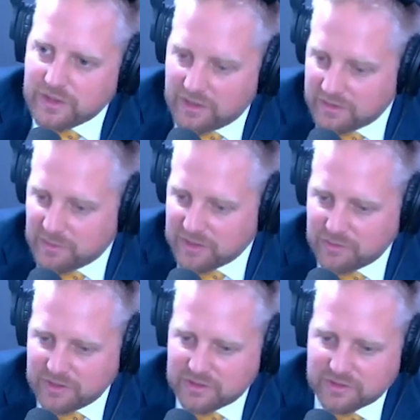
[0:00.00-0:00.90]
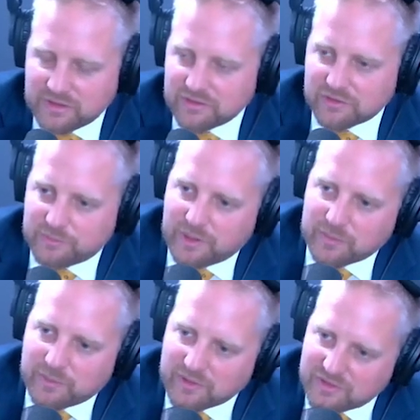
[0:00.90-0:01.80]
And by the way, the leader of
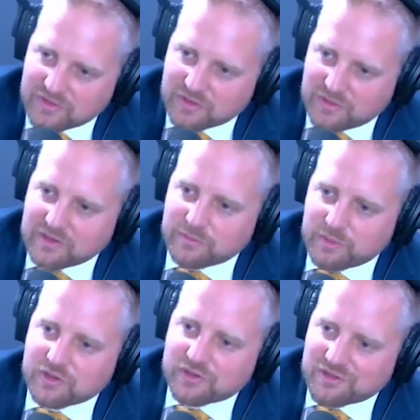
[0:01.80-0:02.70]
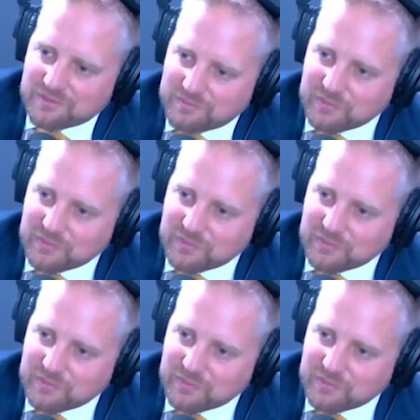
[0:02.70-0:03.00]
Pirate Party is a great musician,